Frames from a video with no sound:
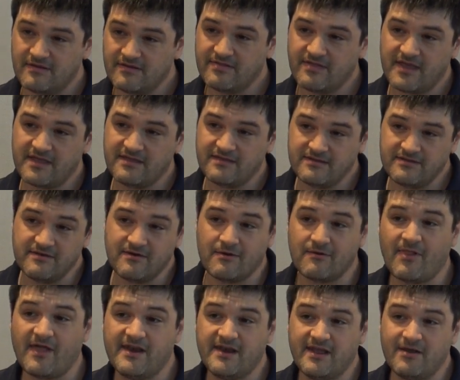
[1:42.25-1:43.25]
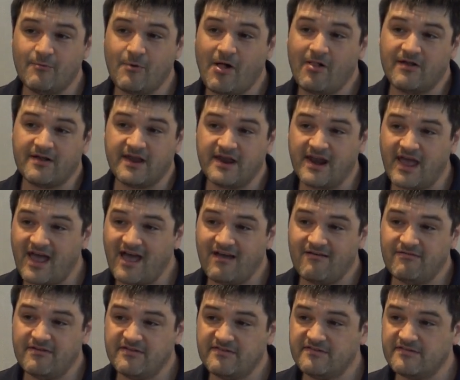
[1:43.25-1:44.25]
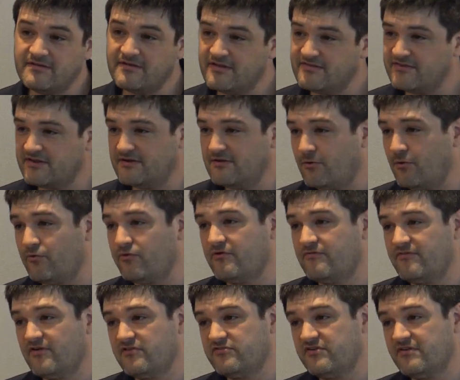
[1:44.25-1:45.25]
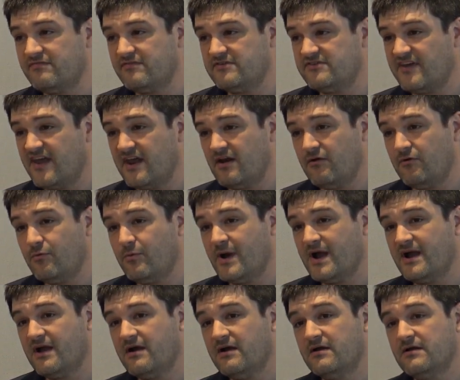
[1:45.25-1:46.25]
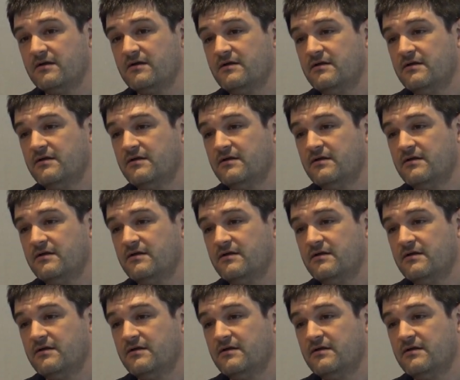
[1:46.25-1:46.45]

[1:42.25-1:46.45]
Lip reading: that your Lightning wallet can have is an older version of the channel where